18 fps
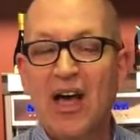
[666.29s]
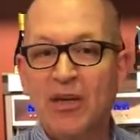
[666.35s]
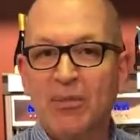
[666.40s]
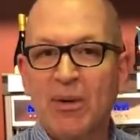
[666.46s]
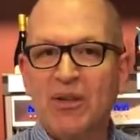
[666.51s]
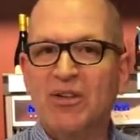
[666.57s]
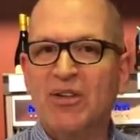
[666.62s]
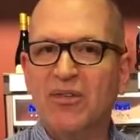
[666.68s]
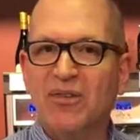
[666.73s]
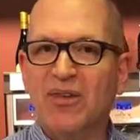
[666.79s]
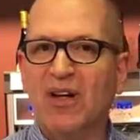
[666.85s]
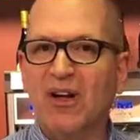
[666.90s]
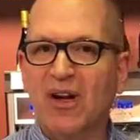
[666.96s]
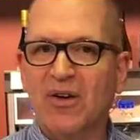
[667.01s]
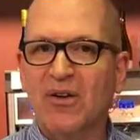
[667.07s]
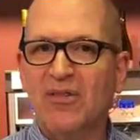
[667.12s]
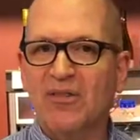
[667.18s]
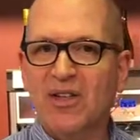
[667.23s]
especially for
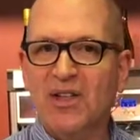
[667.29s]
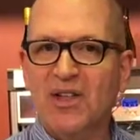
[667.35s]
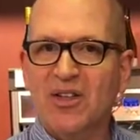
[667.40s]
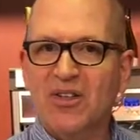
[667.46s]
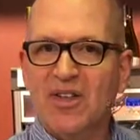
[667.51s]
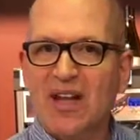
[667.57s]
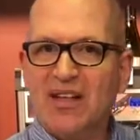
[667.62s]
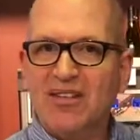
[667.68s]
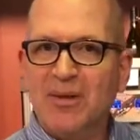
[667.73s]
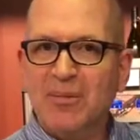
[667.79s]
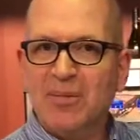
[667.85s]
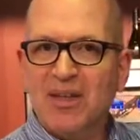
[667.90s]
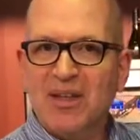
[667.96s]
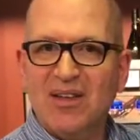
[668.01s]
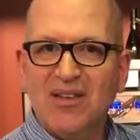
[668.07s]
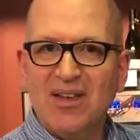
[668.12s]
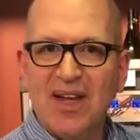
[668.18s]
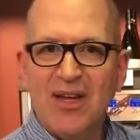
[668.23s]
current vintage, not
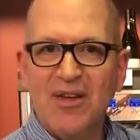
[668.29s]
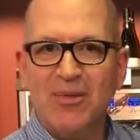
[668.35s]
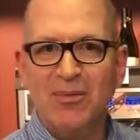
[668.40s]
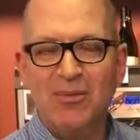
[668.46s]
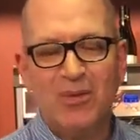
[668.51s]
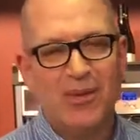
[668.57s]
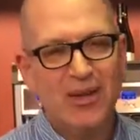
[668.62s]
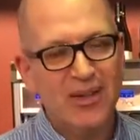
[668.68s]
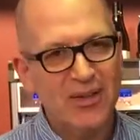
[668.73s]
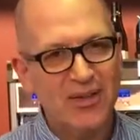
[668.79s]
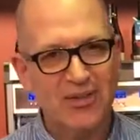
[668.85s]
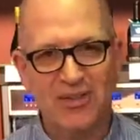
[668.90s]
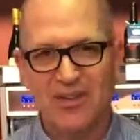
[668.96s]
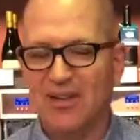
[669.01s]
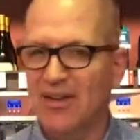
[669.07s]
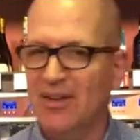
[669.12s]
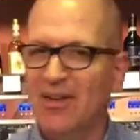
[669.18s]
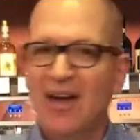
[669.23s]
something that's aged from 20 years
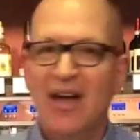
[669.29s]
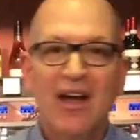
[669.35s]
ago.